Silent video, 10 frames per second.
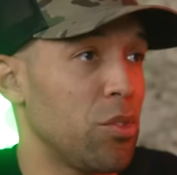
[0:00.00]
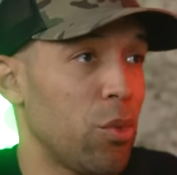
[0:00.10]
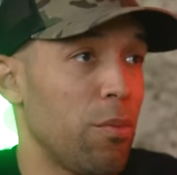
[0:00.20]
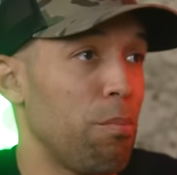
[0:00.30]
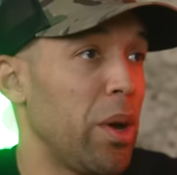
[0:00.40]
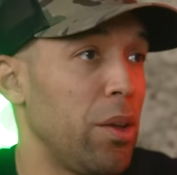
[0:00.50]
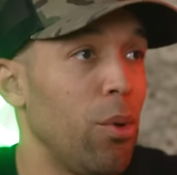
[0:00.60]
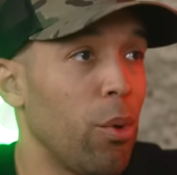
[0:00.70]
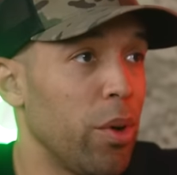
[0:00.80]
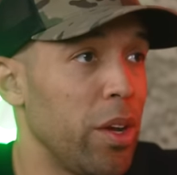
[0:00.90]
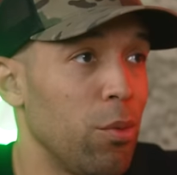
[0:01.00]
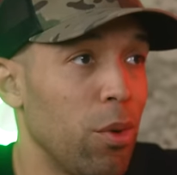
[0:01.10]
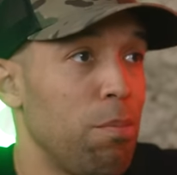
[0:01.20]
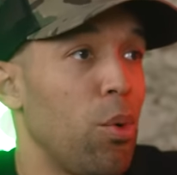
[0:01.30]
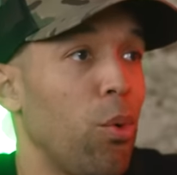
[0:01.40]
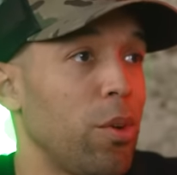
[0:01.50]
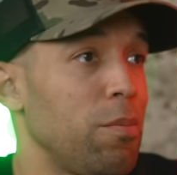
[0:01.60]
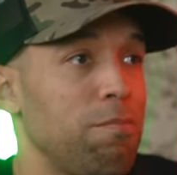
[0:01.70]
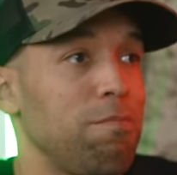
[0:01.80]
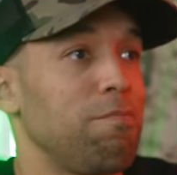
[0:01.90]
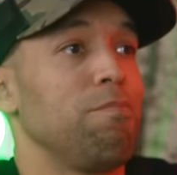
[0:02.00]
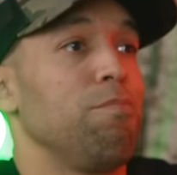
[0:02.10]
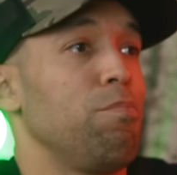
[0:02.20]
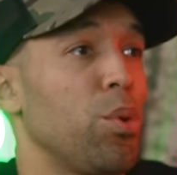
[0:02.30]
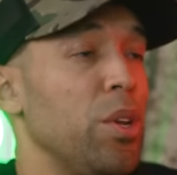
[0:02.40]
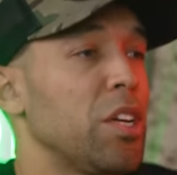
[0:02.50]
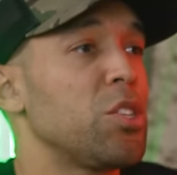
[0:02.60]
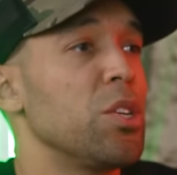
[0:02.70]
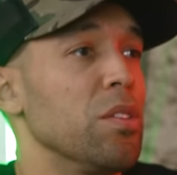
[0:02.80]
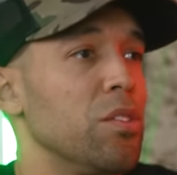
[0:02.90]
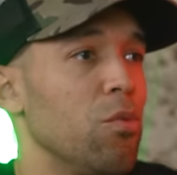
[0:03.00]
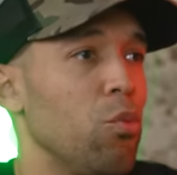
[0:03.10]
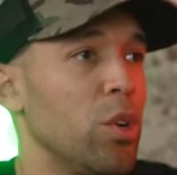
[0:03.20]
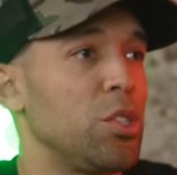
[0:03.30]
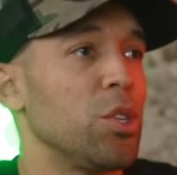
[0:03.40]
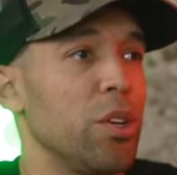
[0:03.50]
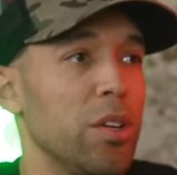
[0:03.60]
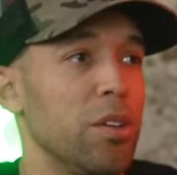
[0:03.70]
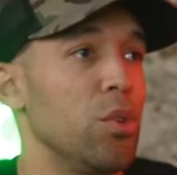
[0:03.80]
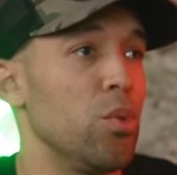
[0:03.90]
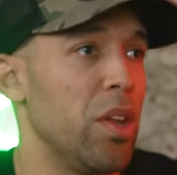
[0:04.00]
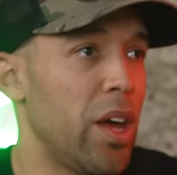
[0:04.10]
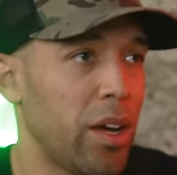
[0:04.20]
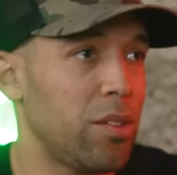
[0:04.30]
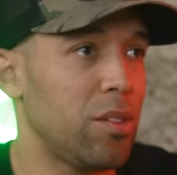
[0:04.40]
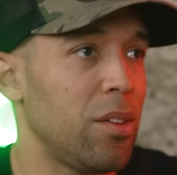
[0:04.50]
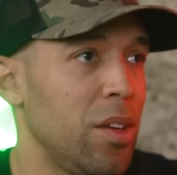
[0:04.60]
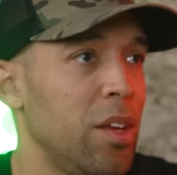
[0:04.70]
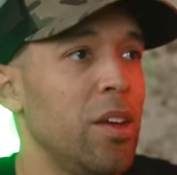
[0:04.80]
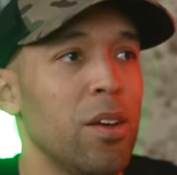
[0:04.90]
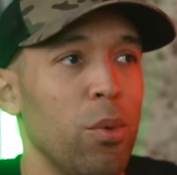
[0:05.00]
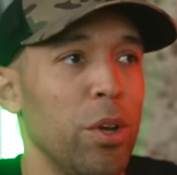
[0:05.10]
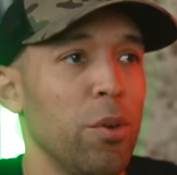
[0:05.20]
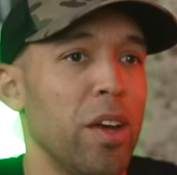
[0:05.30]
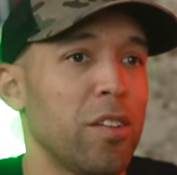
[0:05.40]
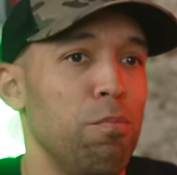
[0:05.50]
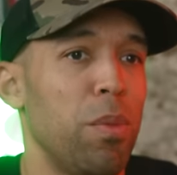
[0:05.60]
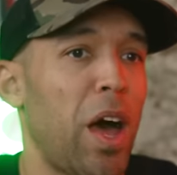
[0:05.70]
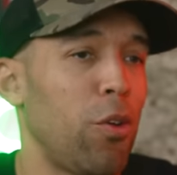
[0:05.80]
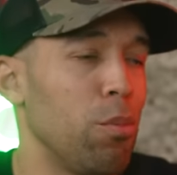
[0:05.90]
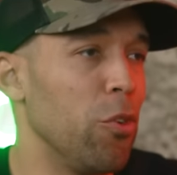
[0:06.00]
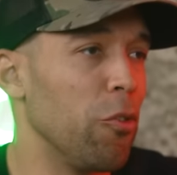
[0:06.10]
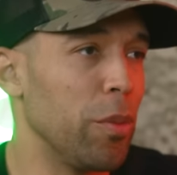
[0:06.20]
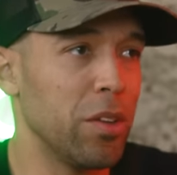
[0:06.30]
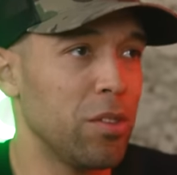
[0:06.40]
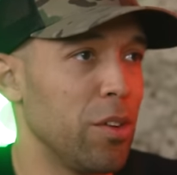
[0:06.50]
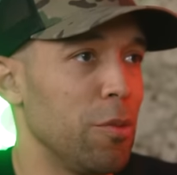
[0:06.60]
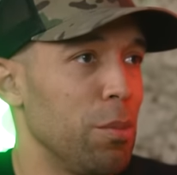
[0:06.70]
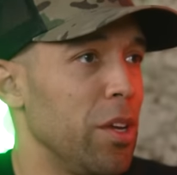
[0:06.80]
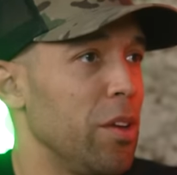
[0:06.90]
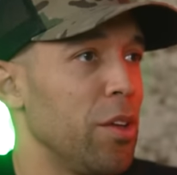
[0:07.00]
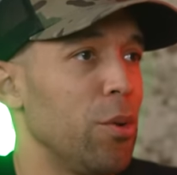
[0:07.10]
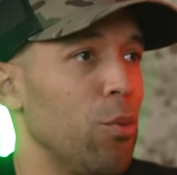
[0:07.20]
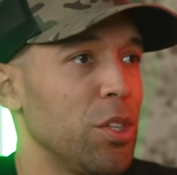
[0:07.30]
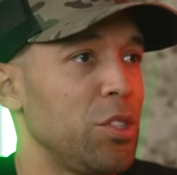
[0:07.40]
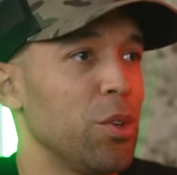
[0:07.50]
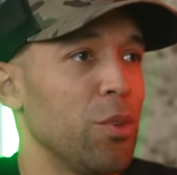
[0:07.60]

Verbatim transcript: sort of minority report predictions of what you're going to do next when your next bowel movement is going to be, you know, what you're,